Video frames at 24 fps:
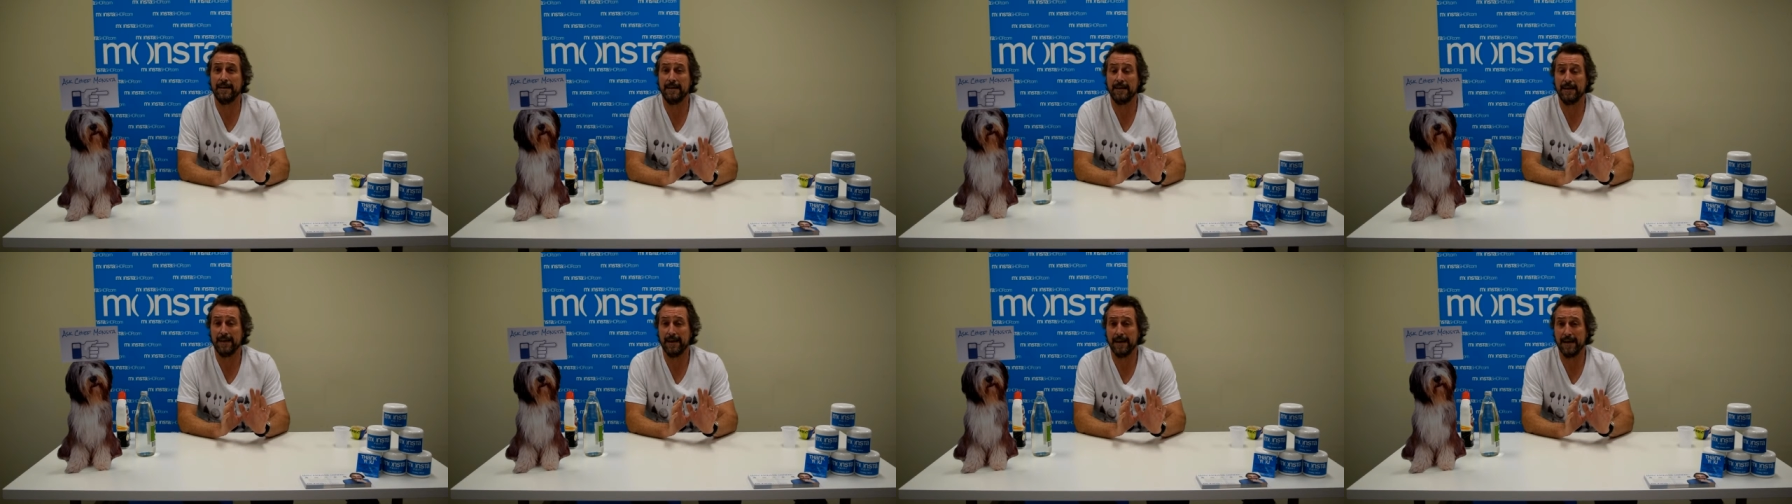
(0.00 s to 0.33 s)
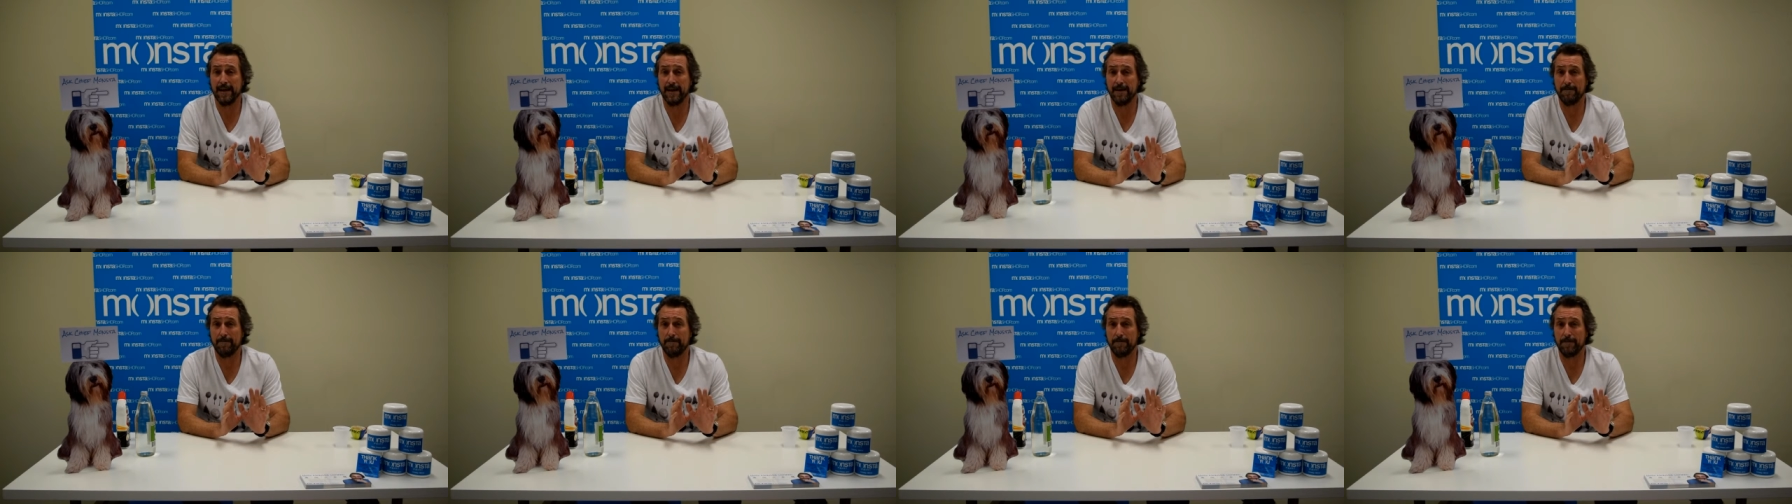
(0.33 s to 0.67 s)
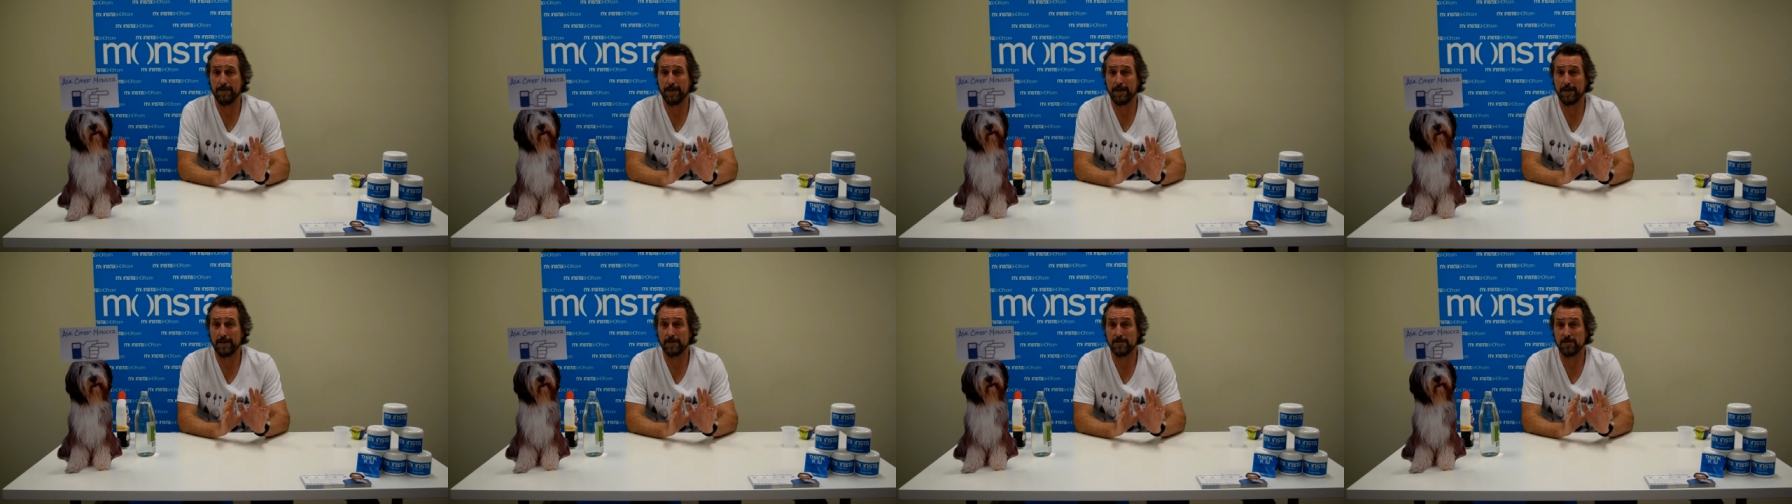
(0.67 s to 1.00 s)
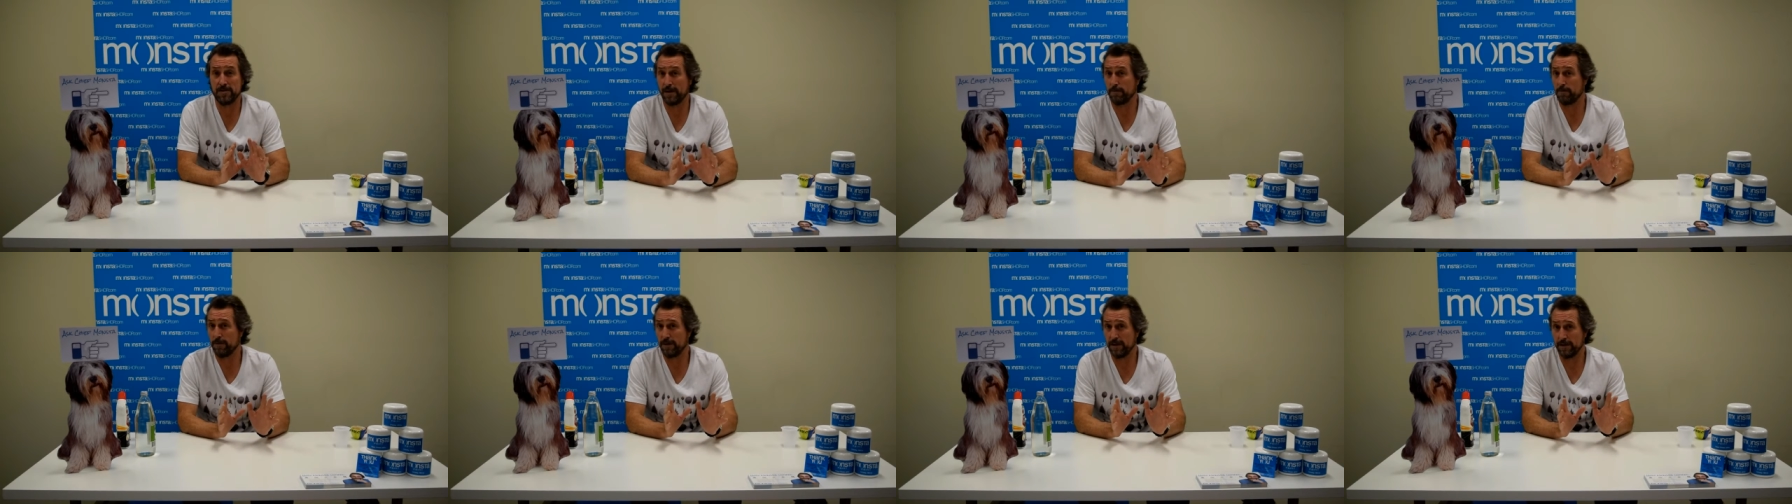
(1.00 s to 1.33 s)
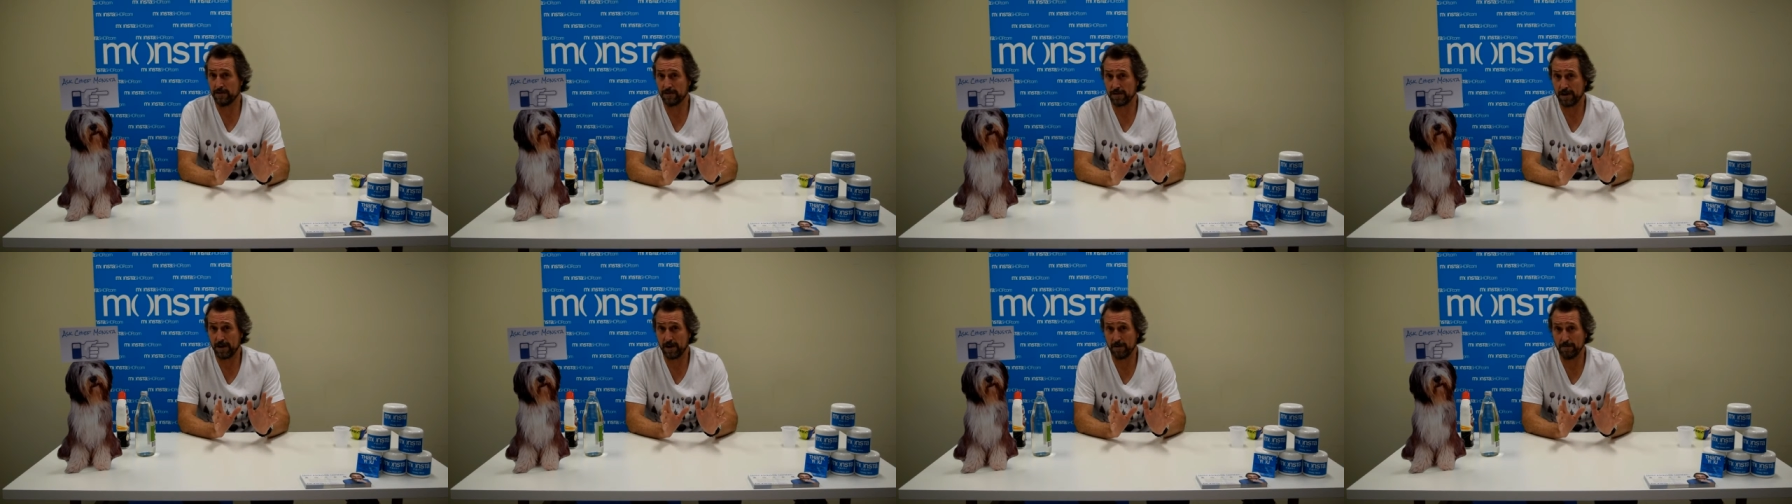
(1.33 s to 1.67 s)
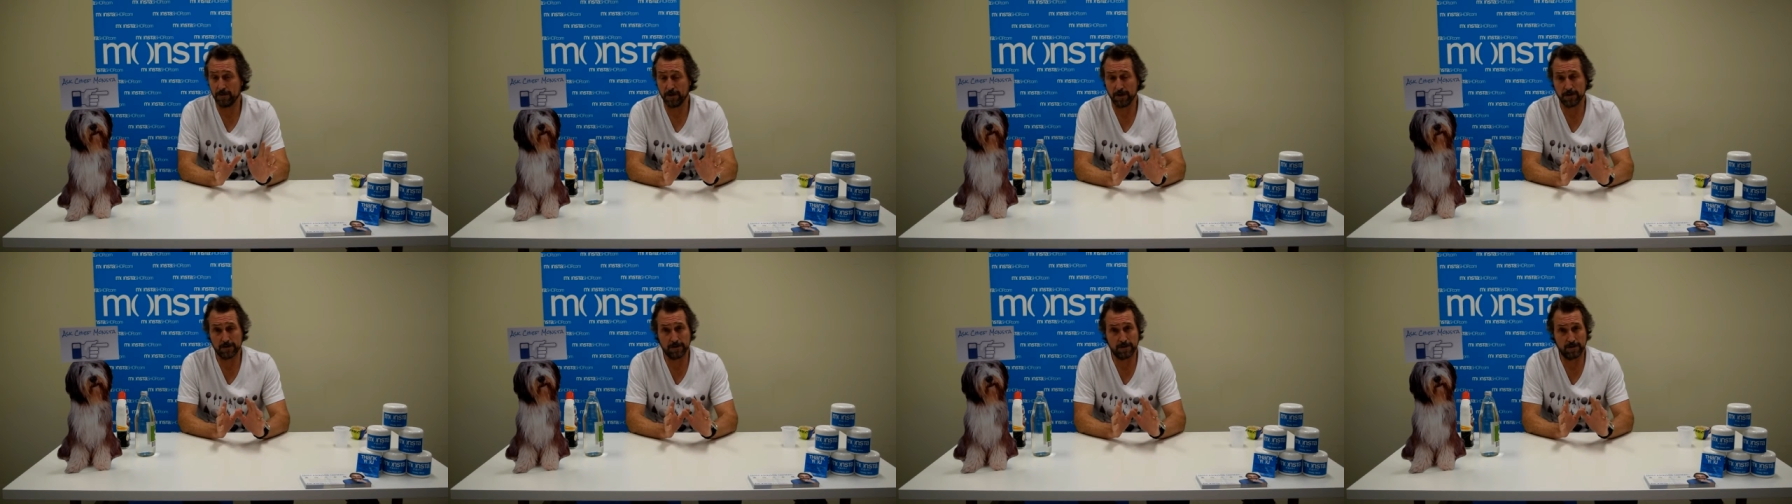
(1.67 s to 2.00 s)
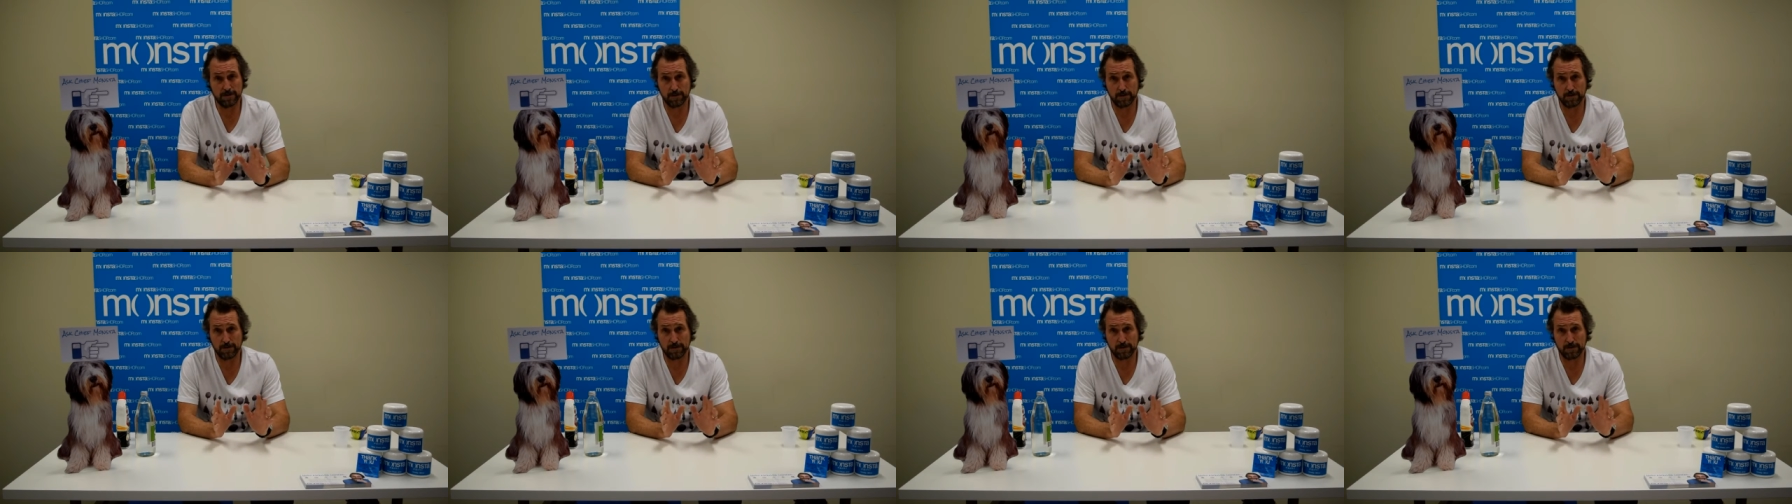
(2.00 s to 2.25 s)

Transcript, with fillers: um, check with your tile merchants or